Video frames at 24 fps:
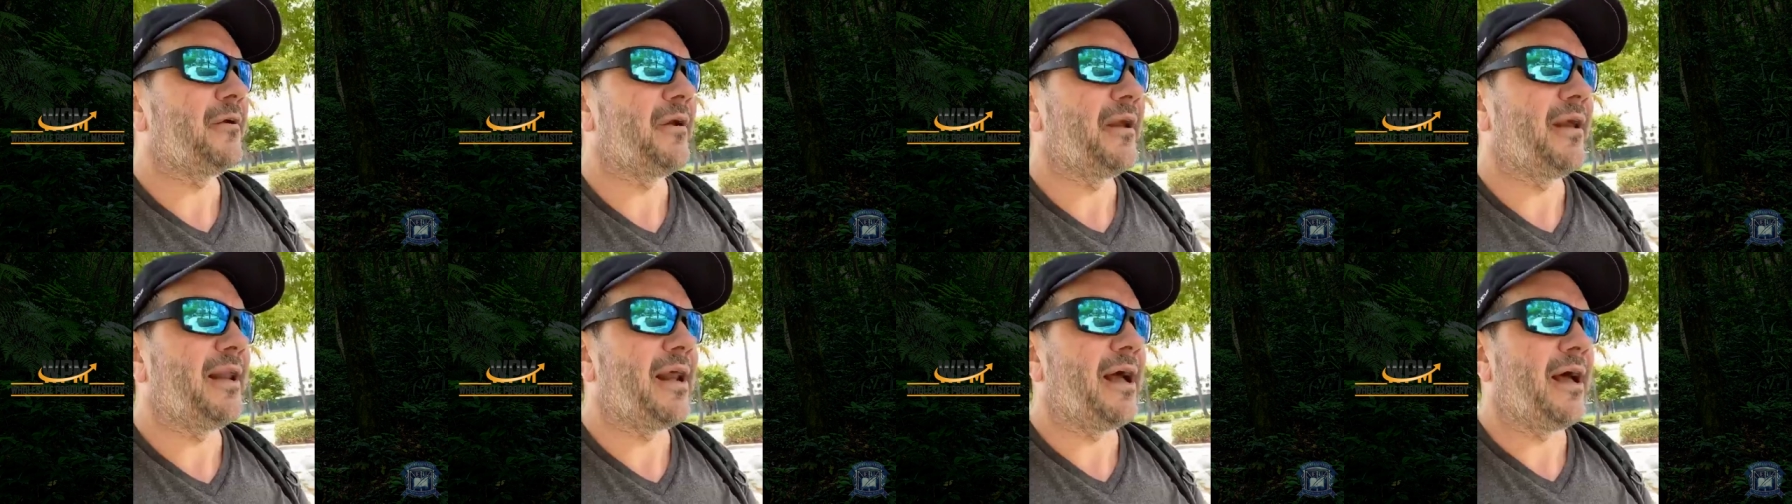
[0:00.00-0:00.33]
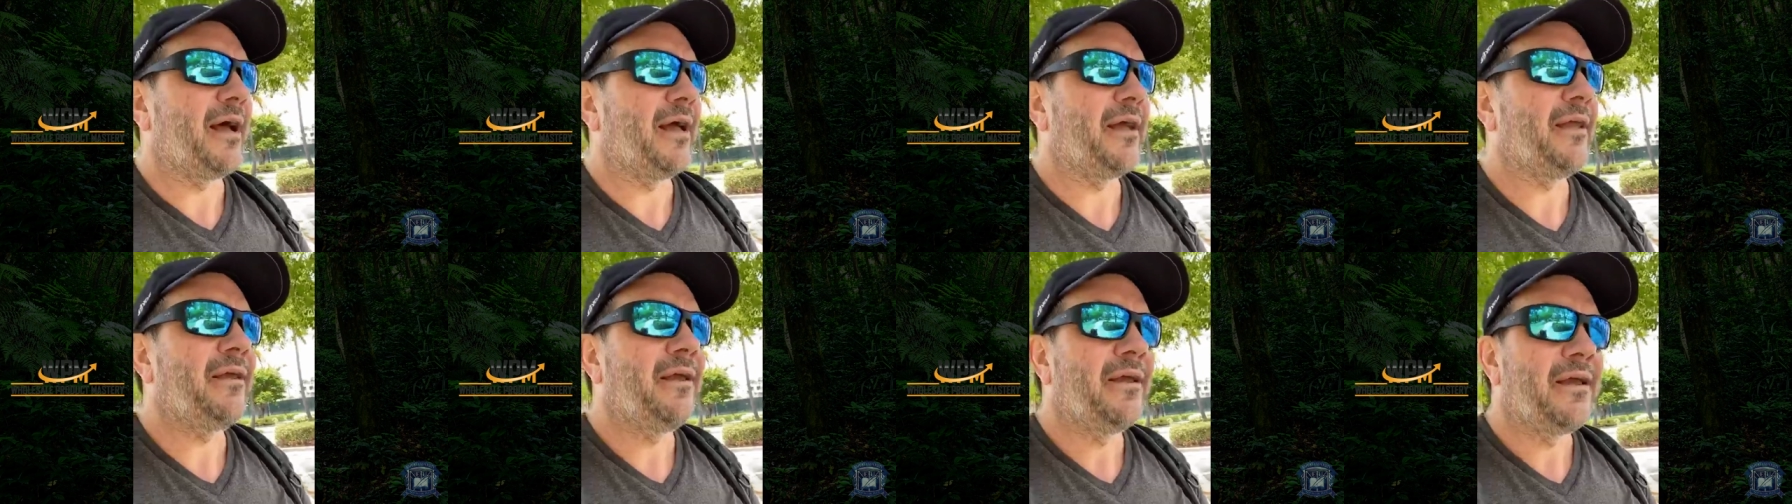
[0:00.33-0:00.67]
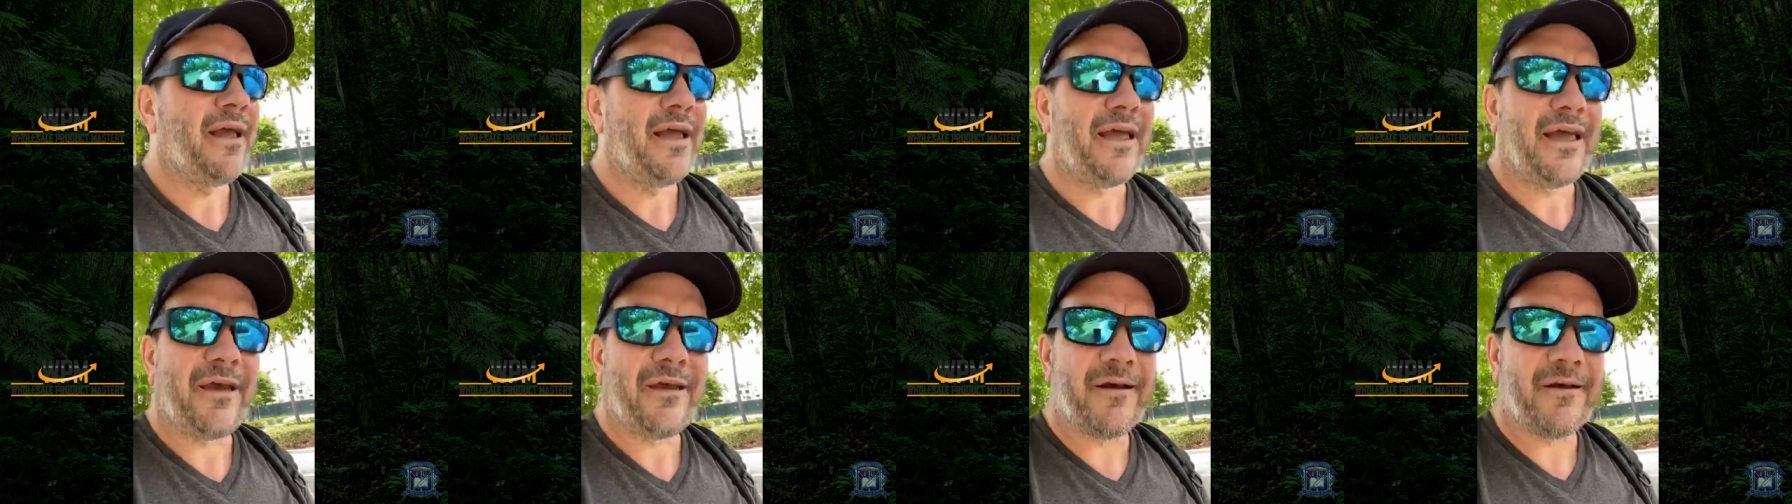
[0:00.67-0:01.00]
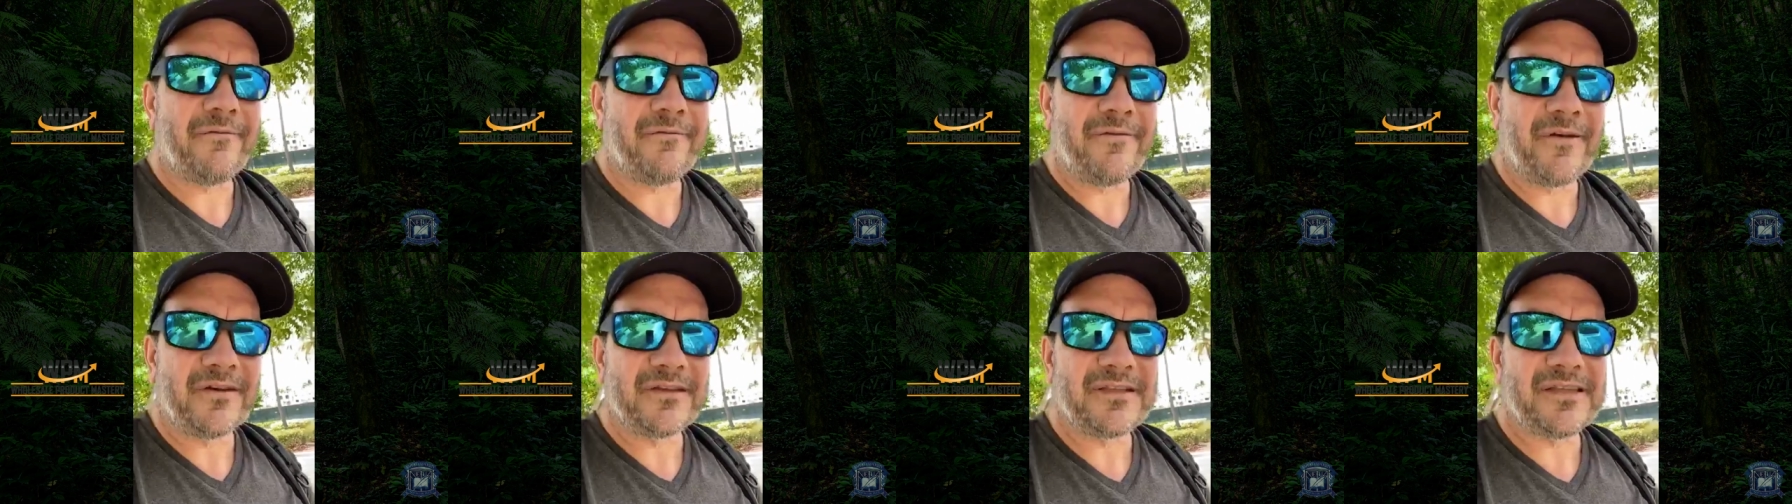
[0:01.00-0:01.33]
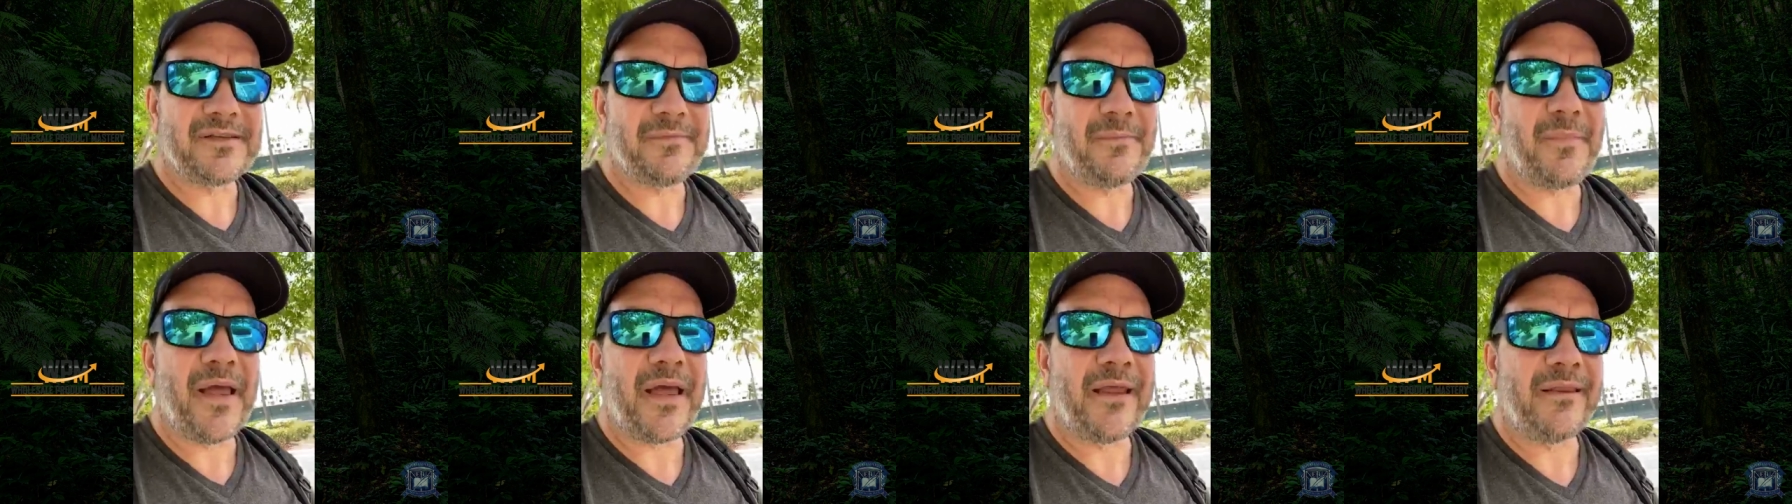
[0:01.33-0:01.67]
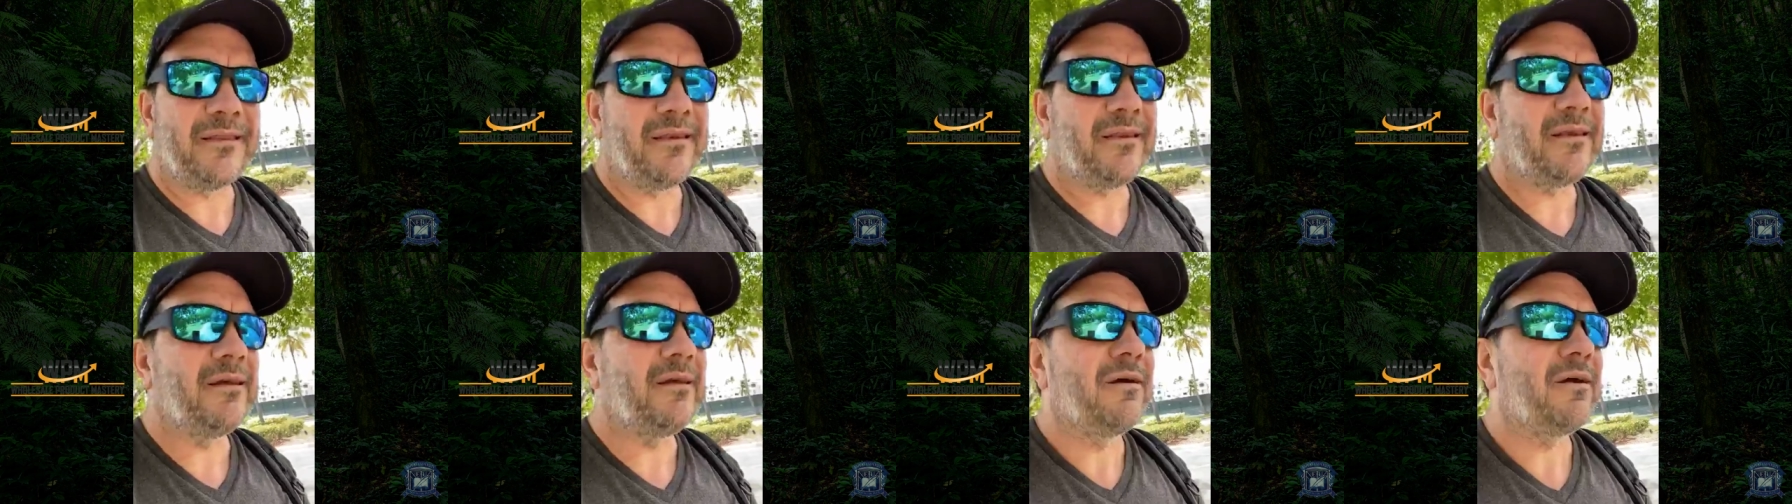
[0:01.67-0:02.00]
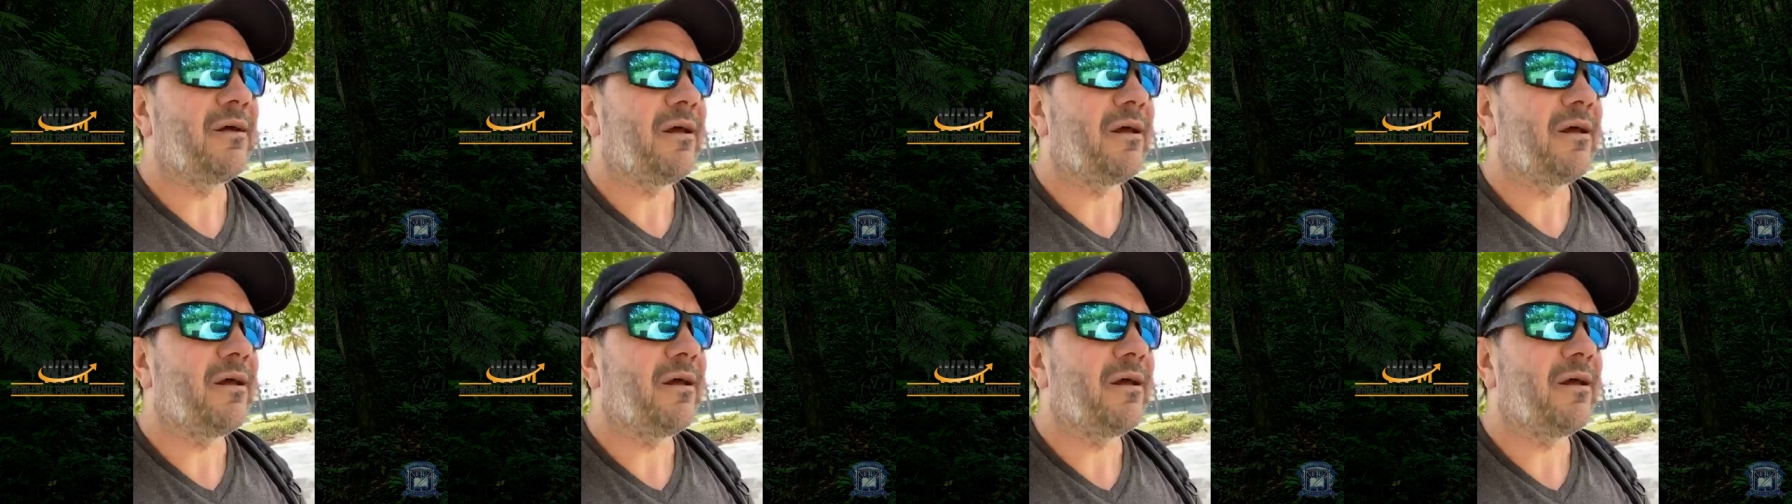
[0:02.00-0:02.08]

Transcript: and I have spent